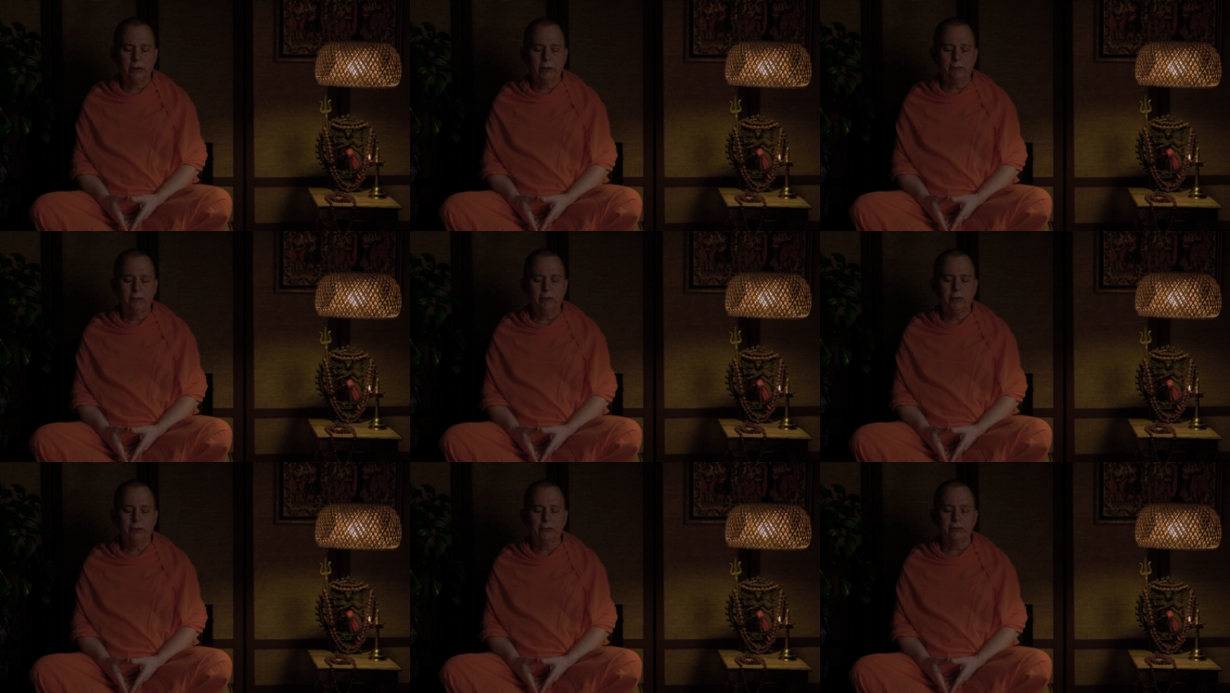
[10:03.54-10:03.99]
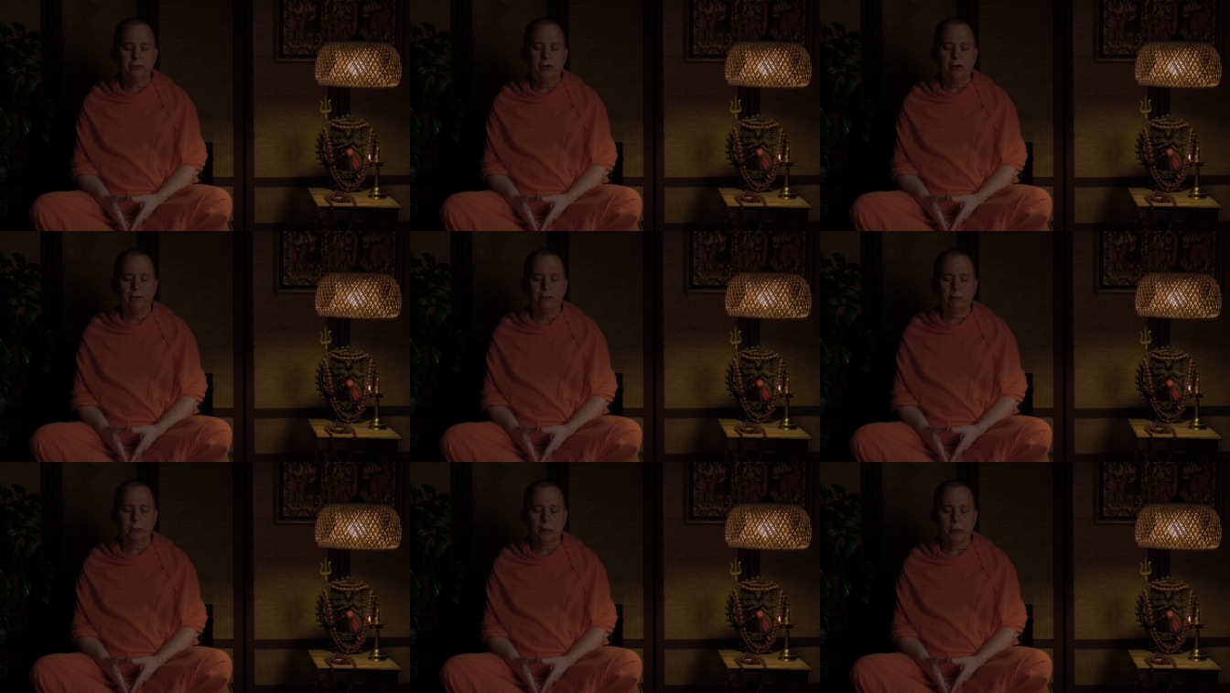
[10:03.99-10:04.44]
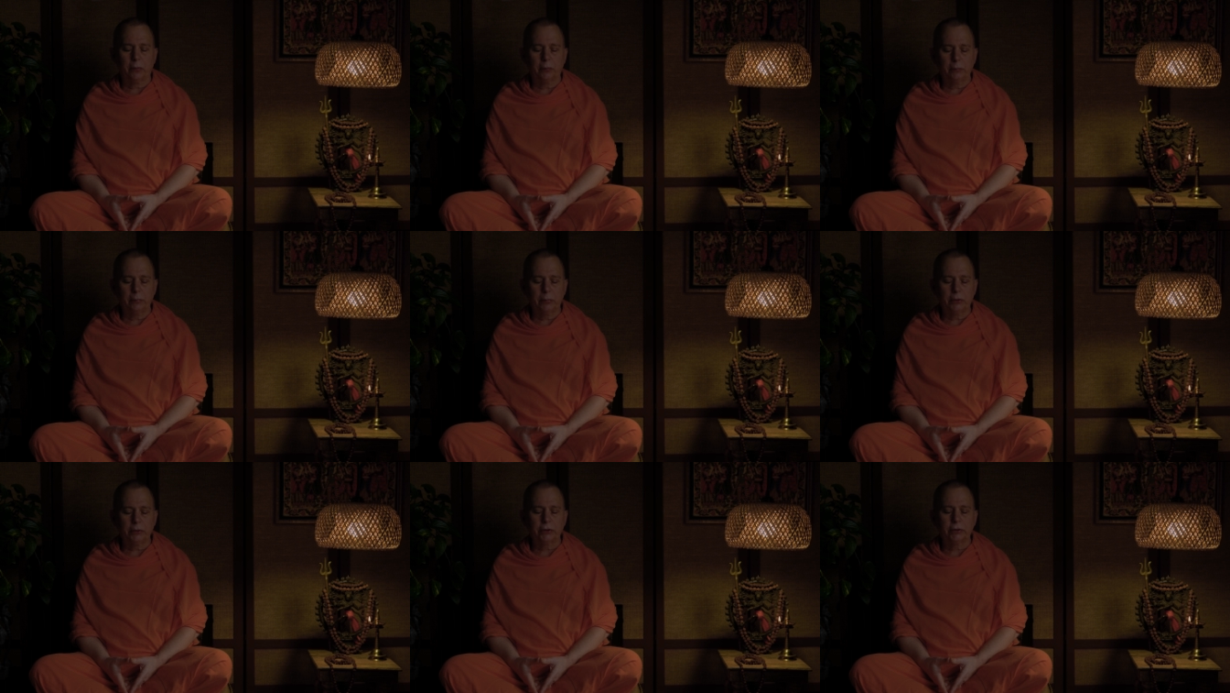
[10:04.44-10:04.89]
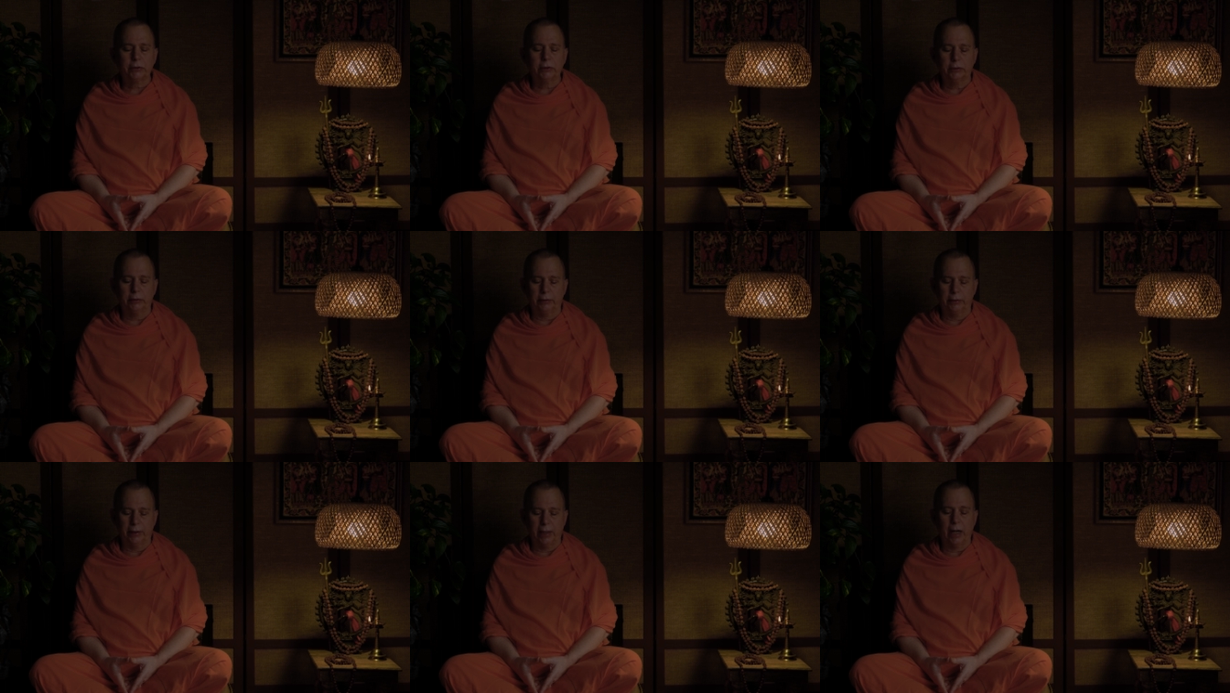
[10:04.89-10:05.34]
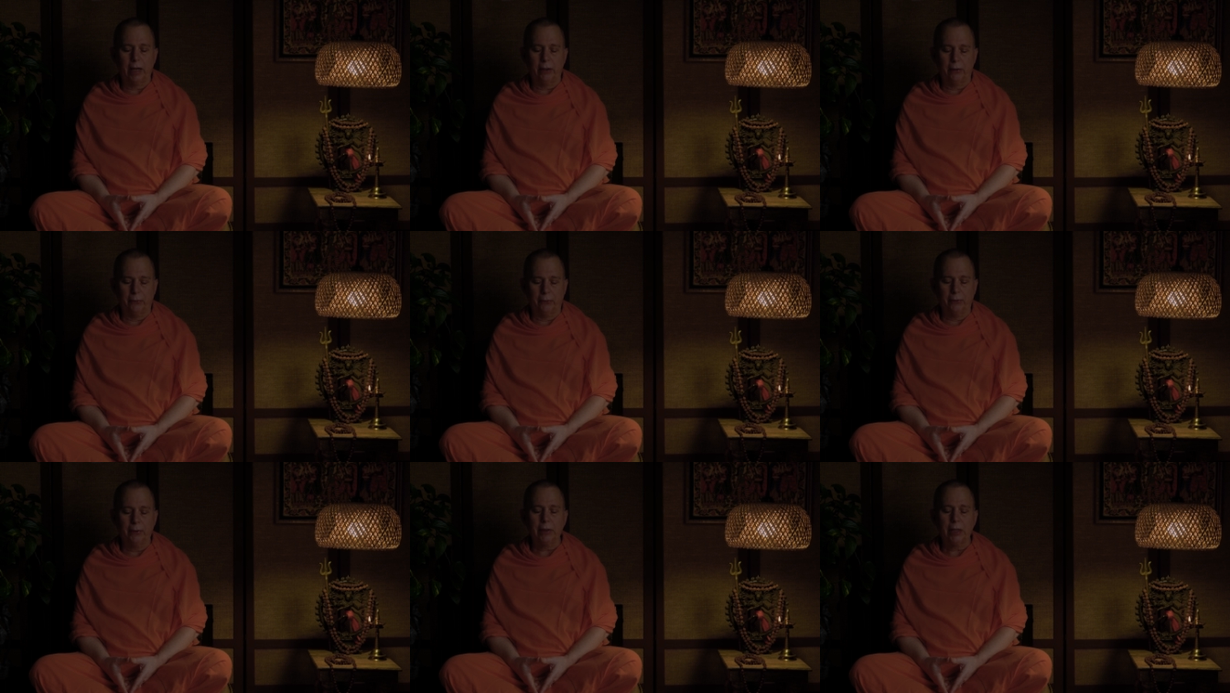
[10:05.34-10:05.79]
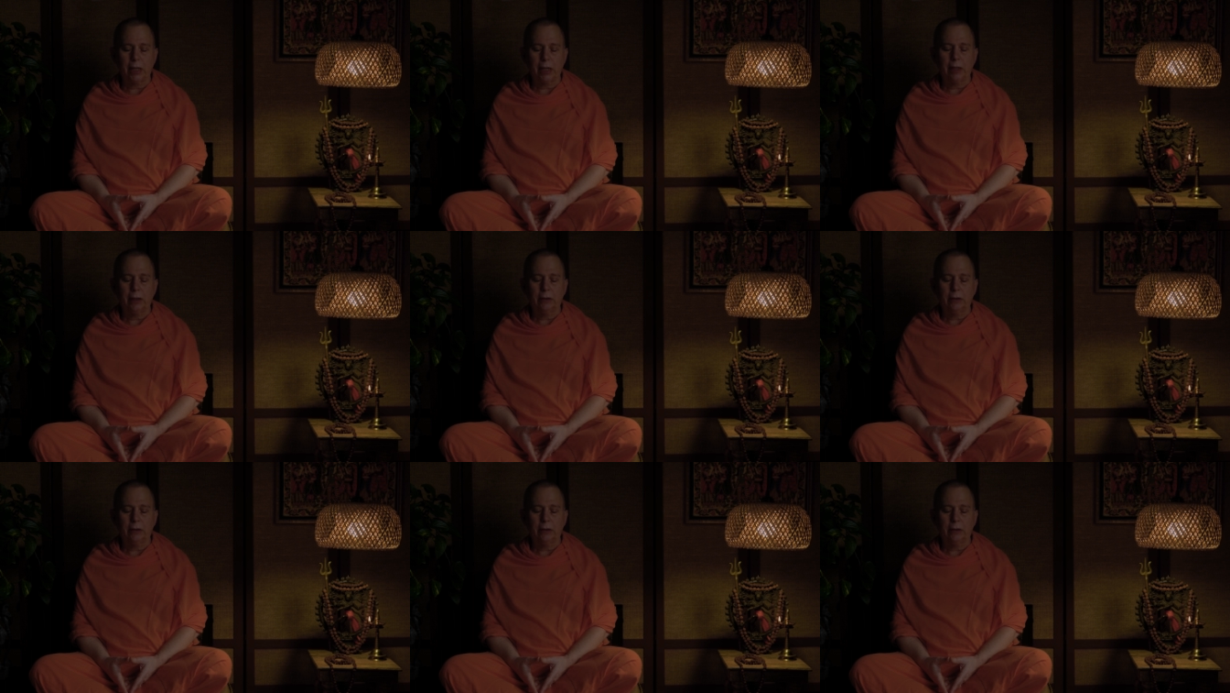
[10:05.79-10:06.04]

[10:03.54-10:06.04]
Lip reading: give yourself permission now